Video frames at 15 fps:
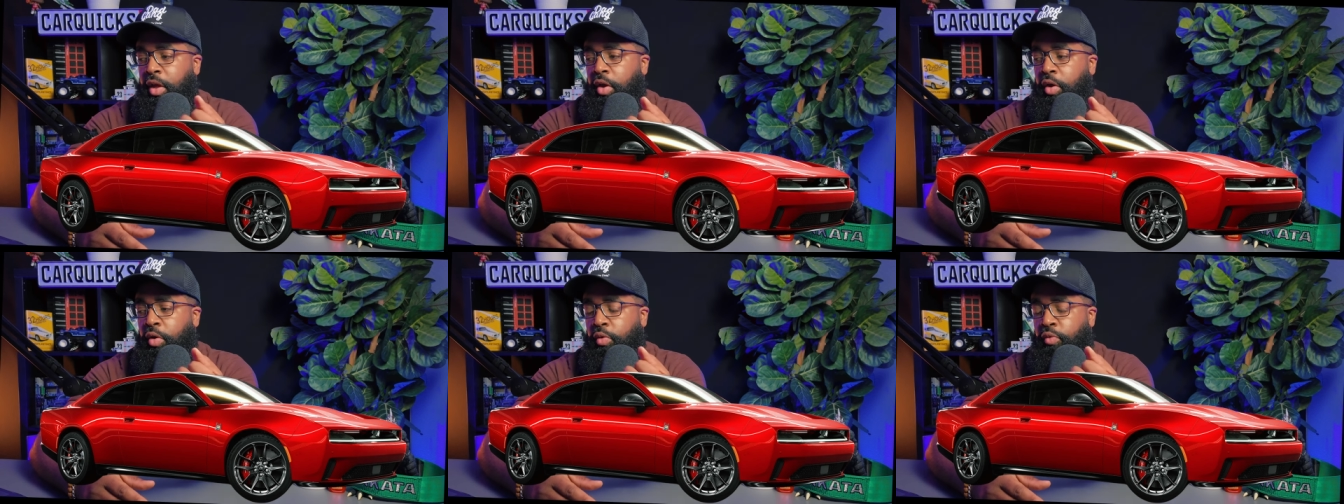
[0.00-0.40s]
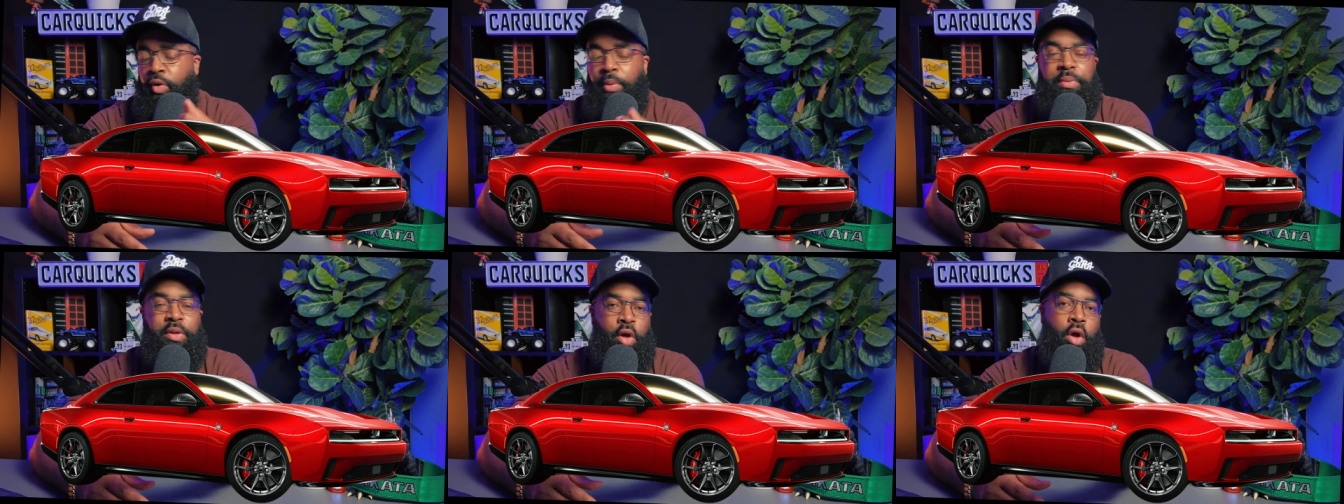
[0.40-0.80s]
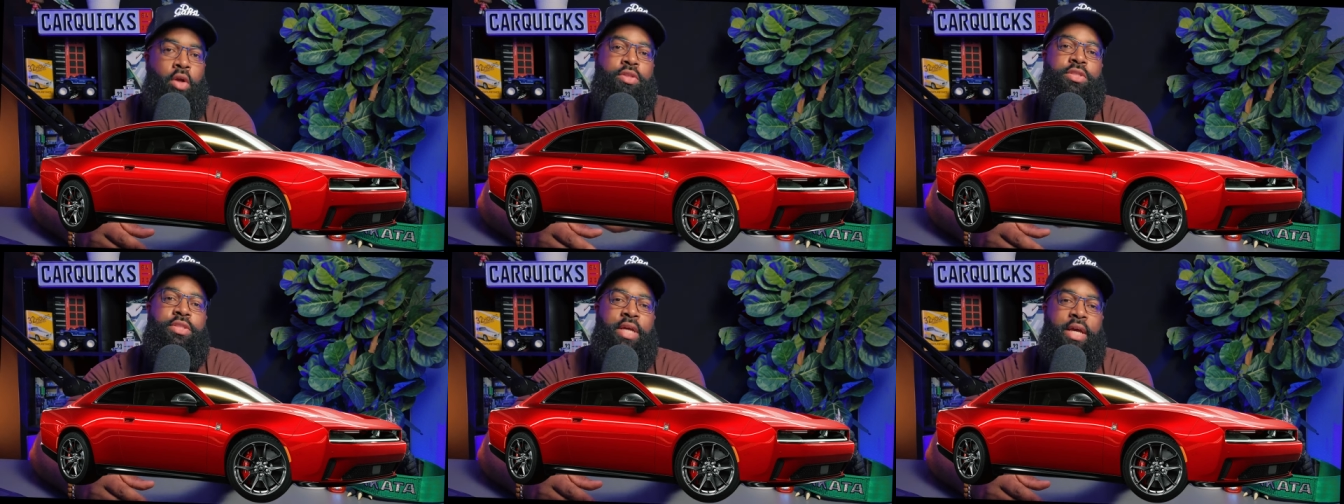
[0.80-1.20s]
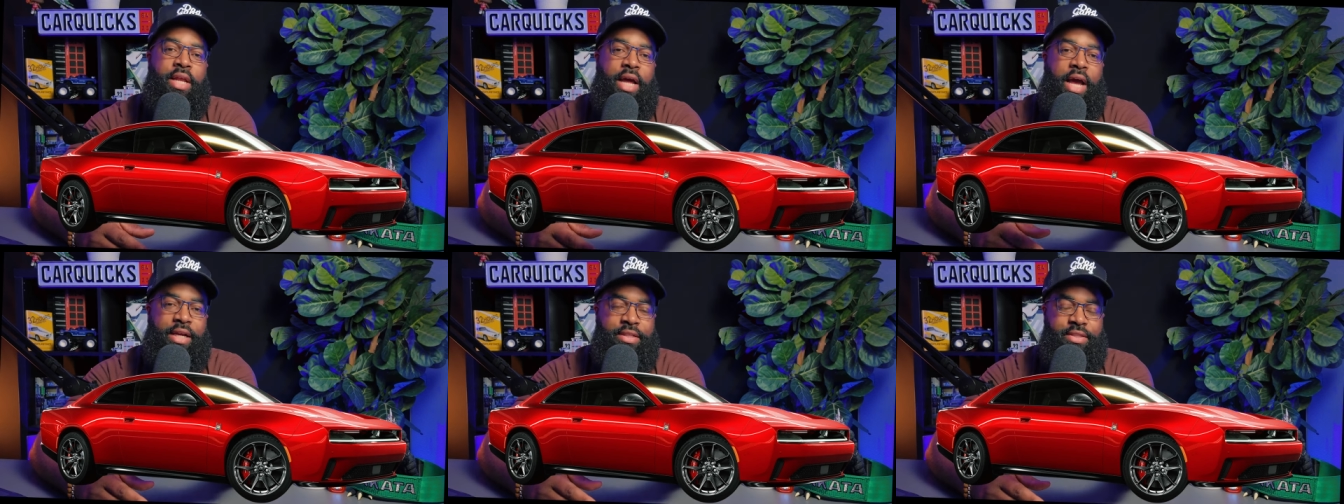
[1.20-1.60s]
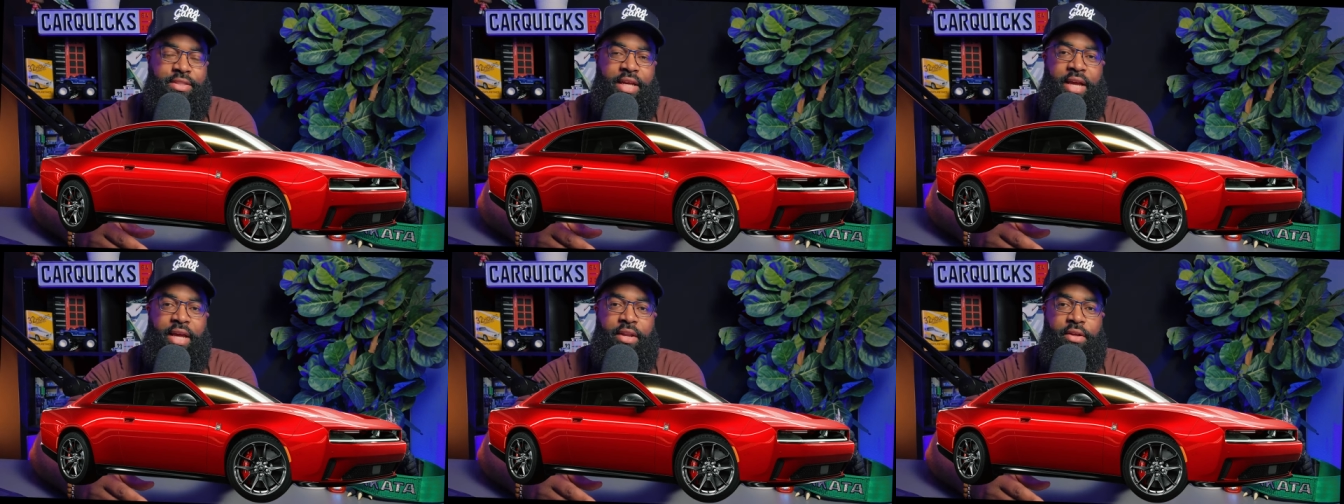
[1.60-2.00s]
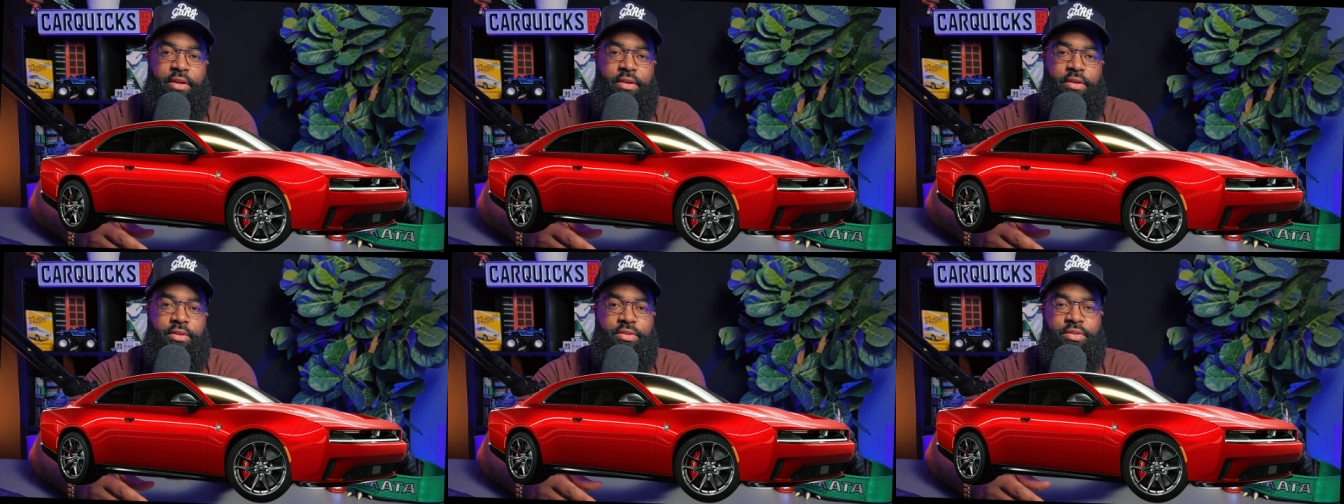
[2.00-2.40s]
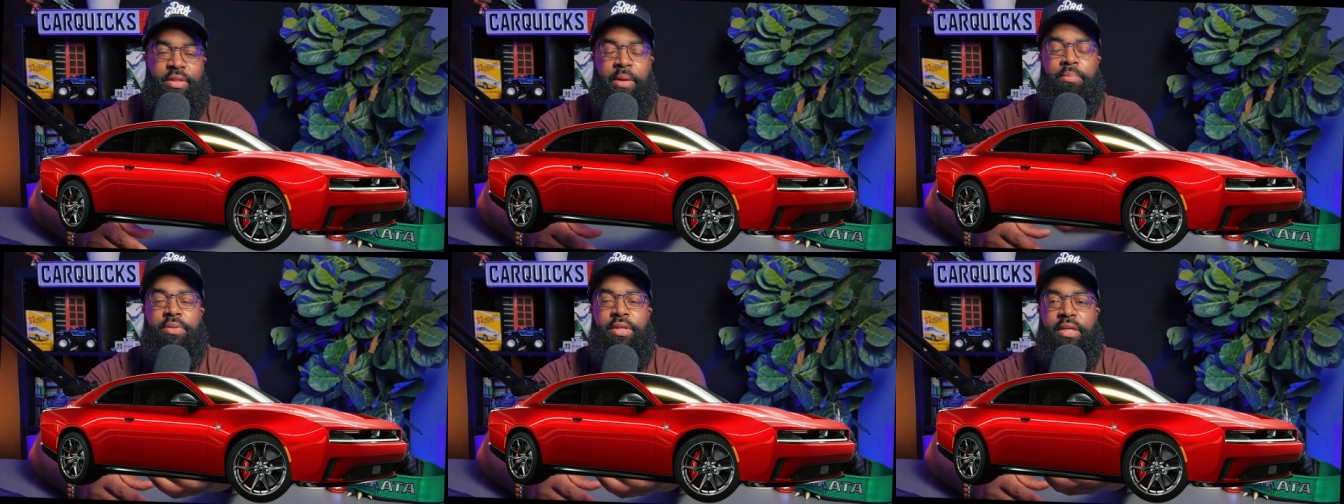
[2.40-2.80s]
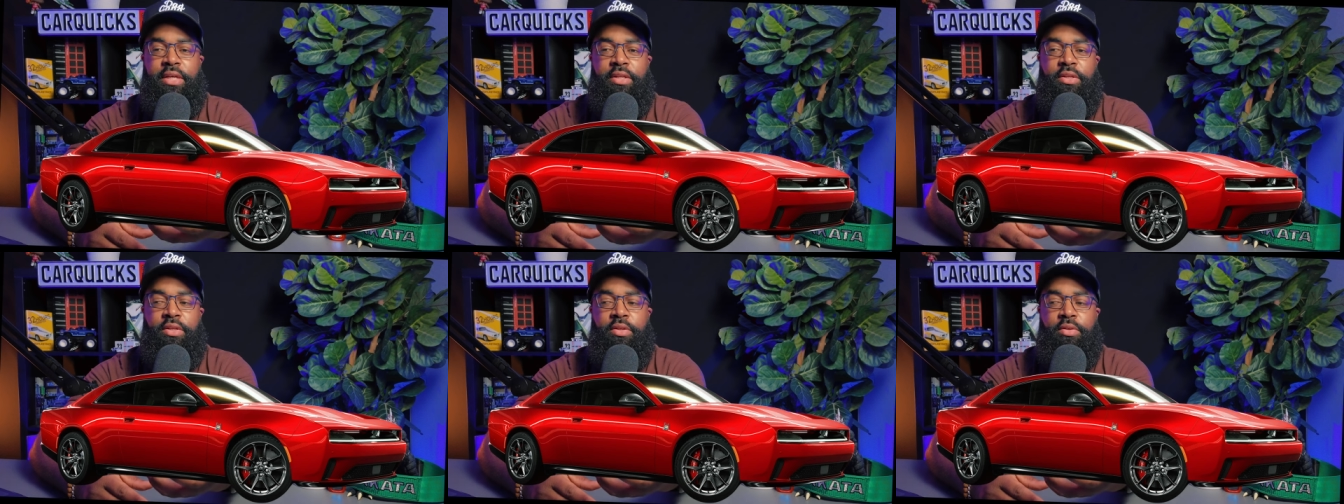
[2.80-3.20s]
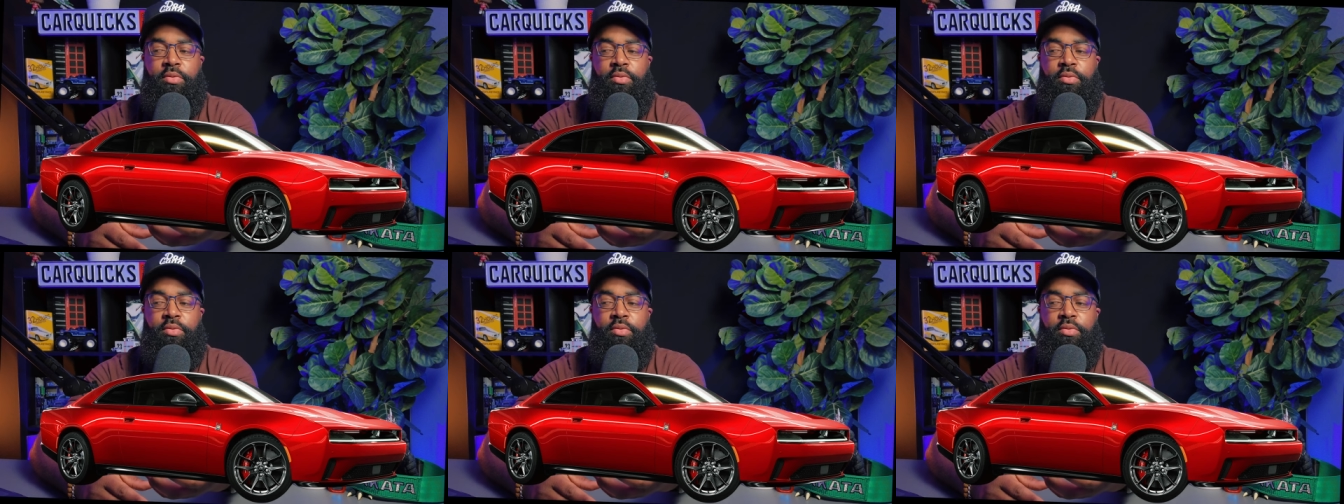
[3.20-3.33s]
From the onset, I said something